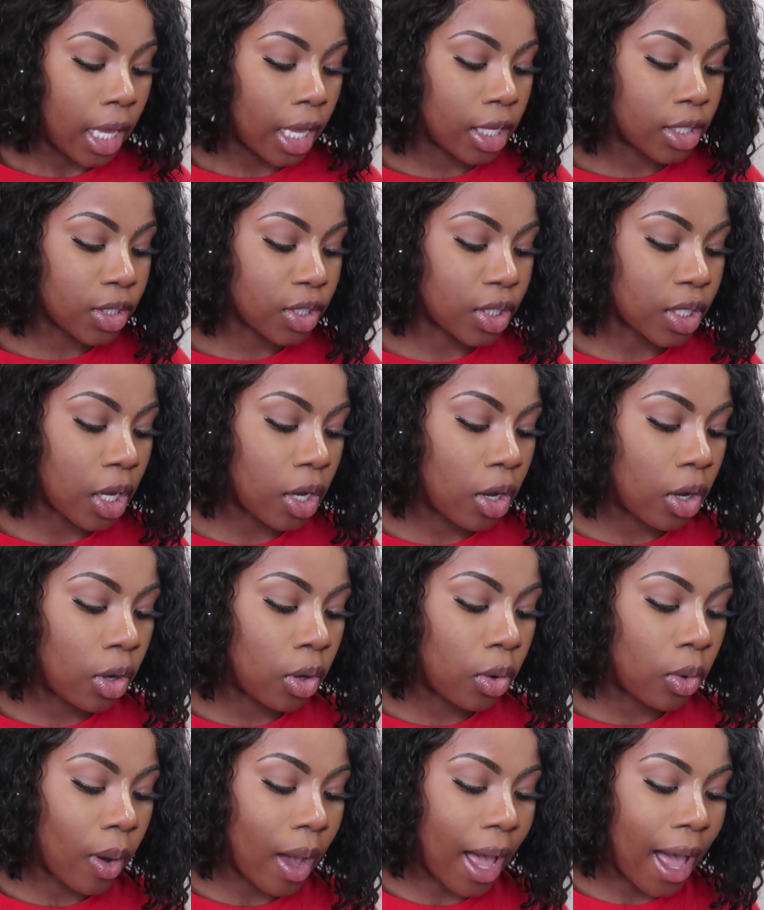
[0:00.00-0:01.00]
And
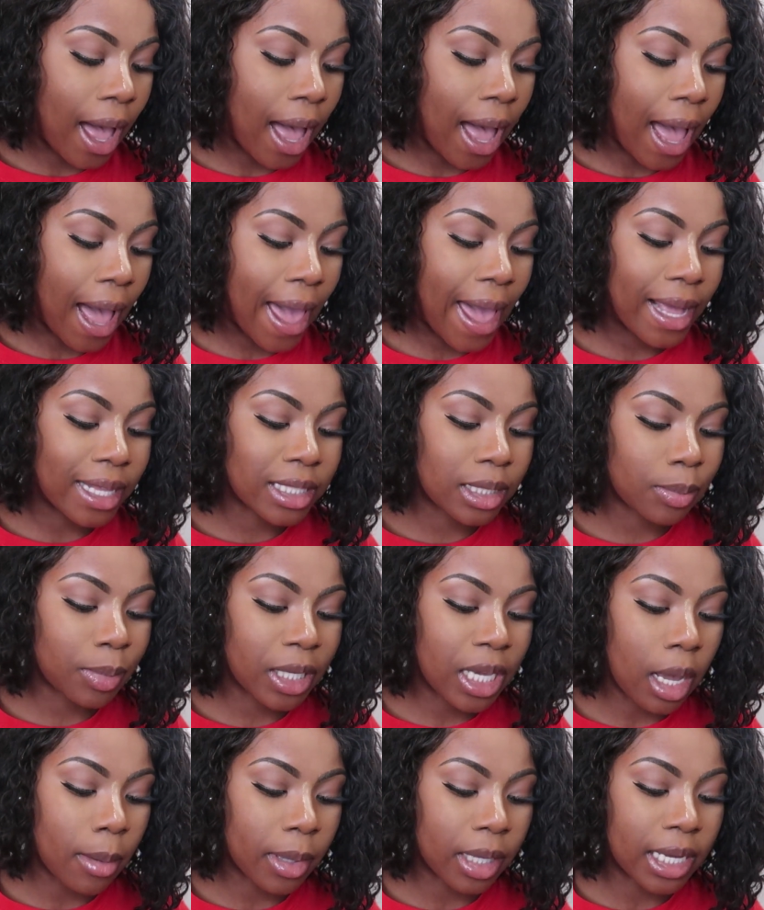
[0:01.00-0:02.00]
so I had to
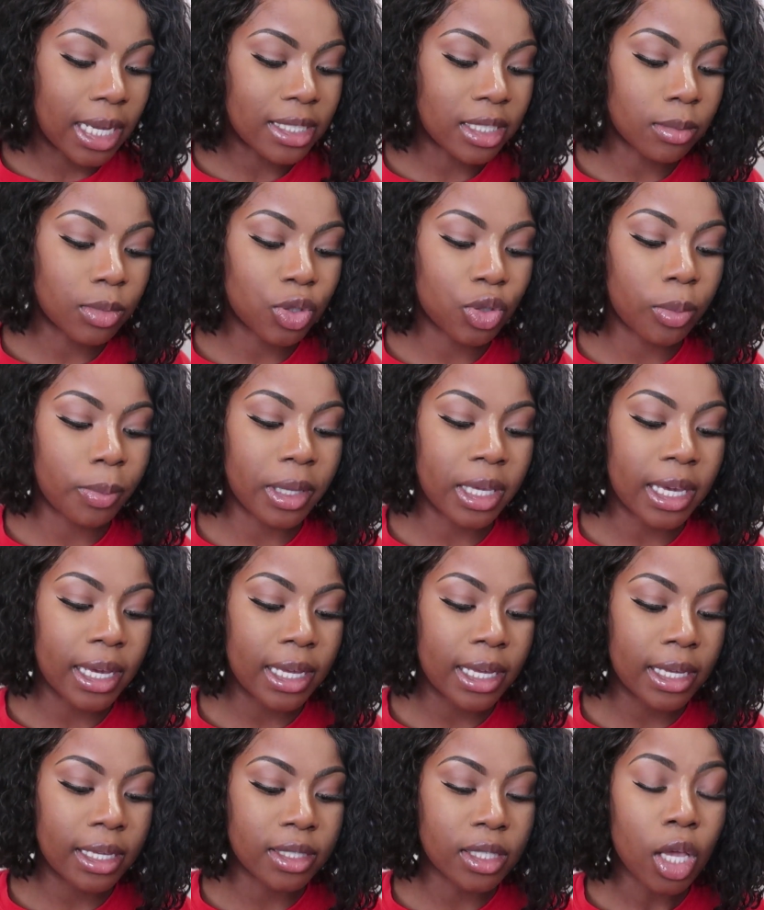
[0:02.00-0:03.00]
become accustomed to it,
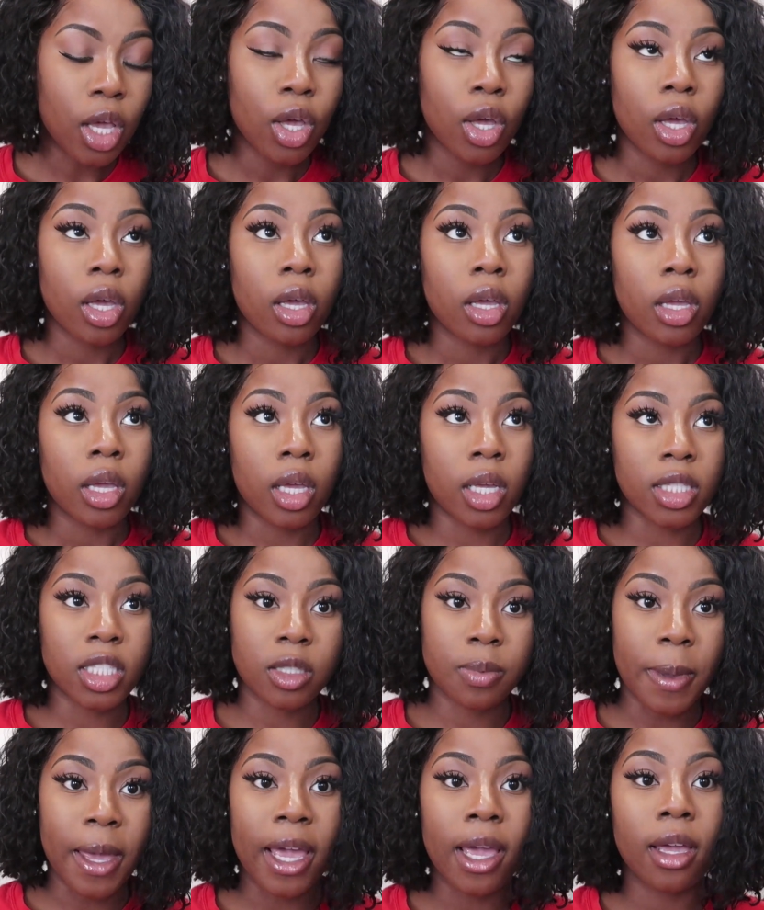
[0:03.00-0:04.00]
because in
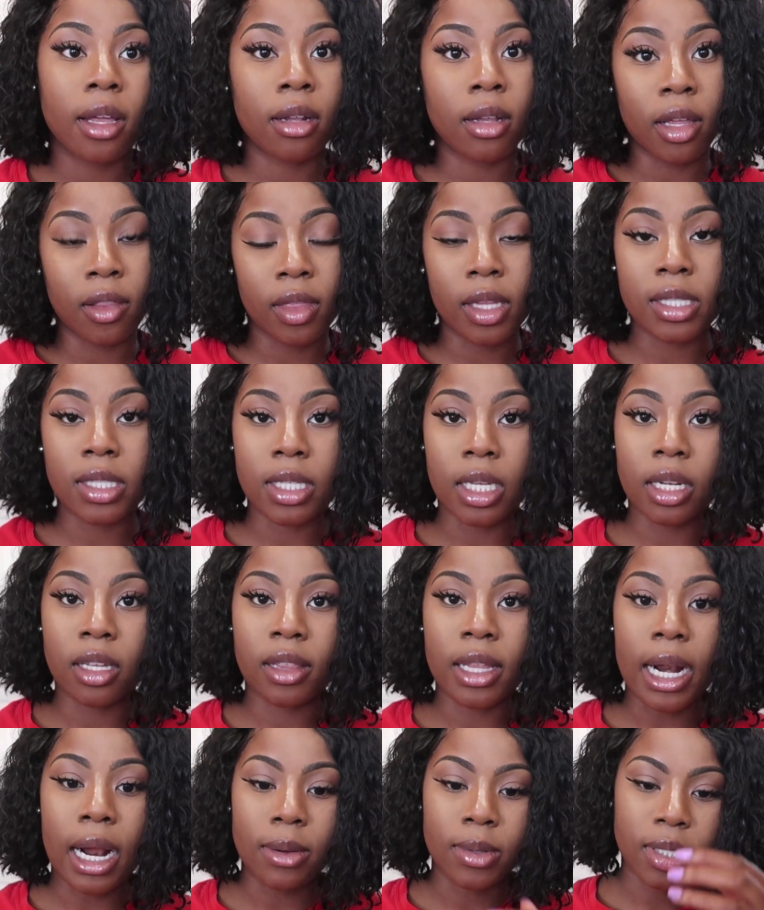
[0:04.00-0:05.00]
Spain, in the city
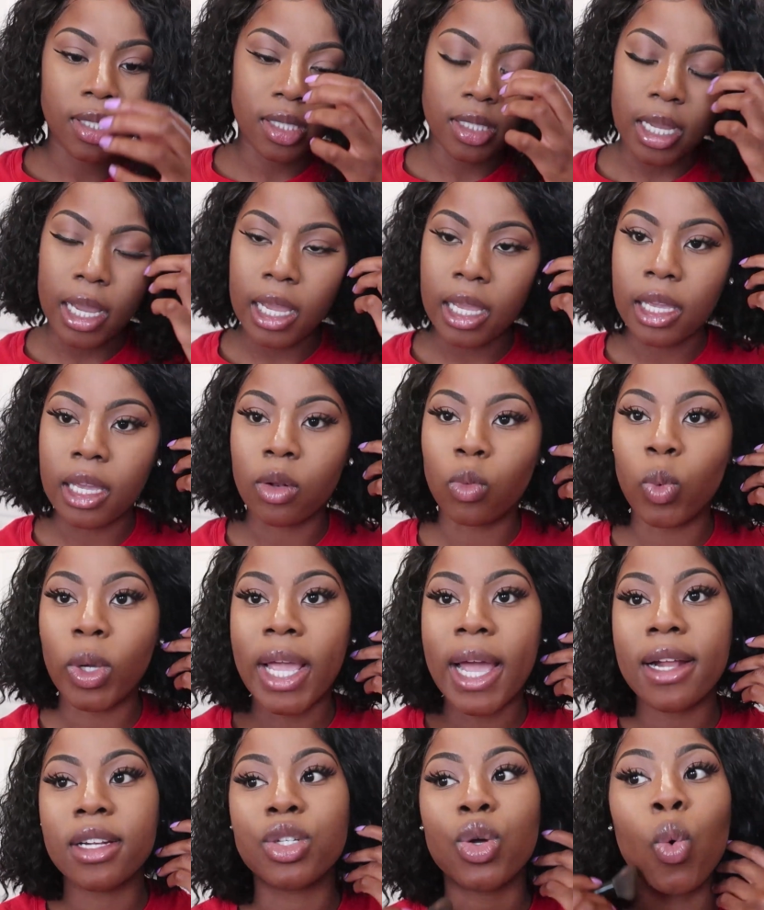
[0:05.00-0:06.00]
that I was staying in,
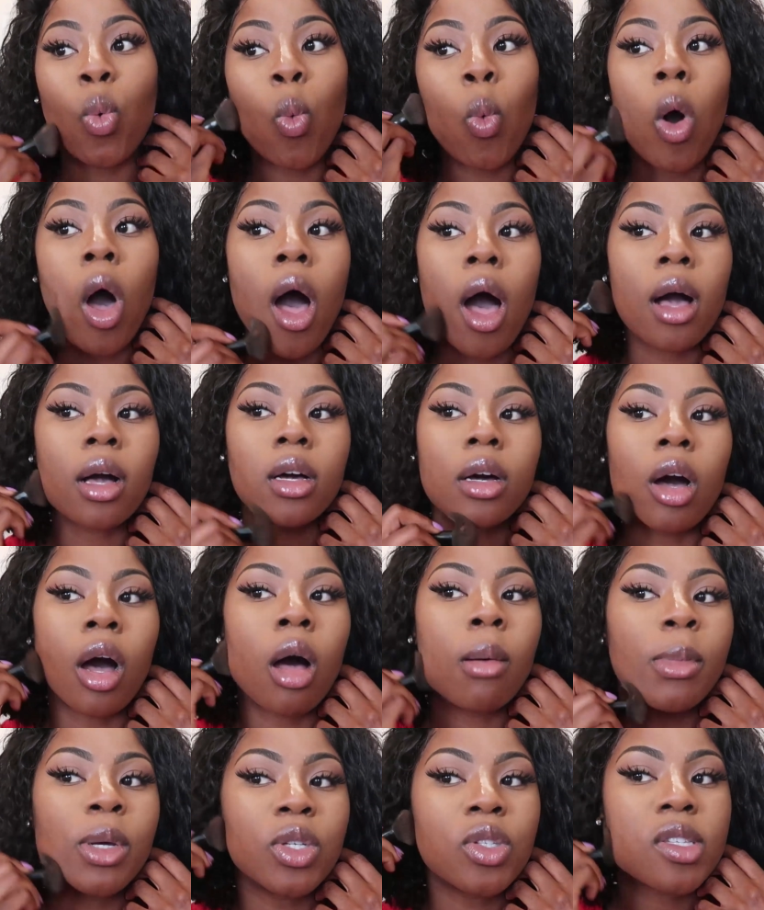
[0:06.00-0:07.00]
we had to walk
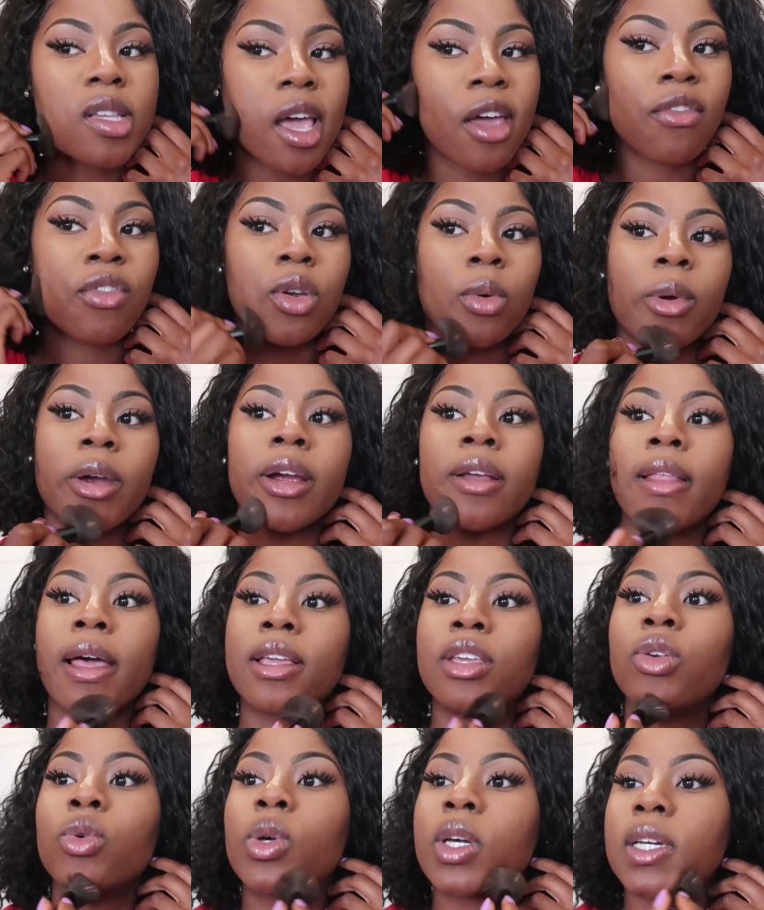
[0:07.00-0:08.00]
almost everywhere.
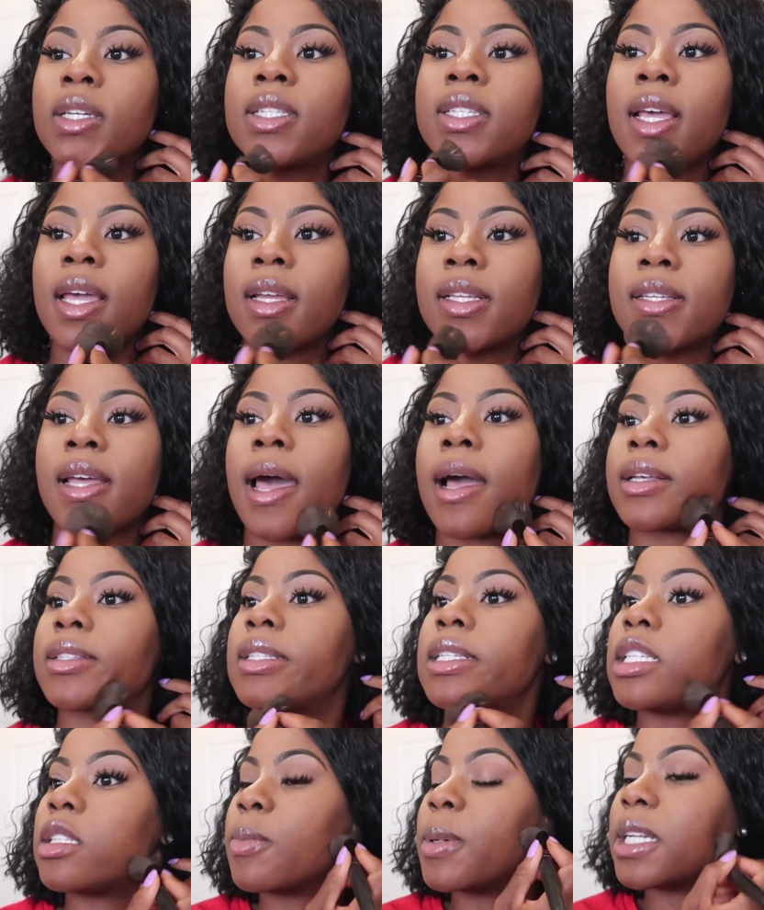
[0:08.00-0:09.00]
Like, you could take
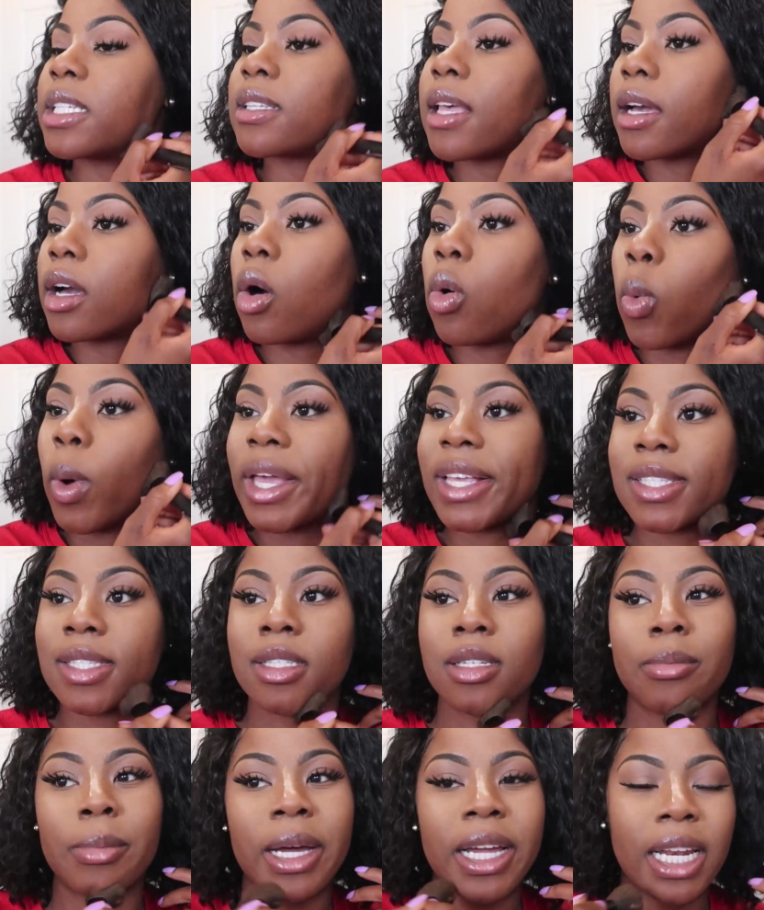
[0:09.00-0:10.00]
taxis, but it's like a
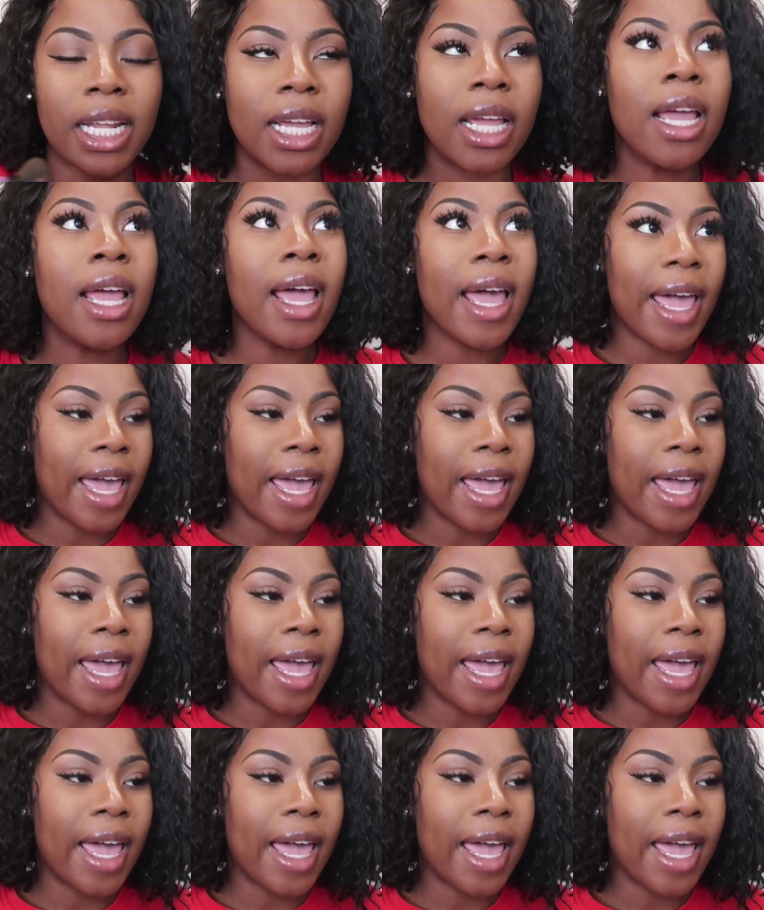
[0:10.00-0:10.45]
waste of money,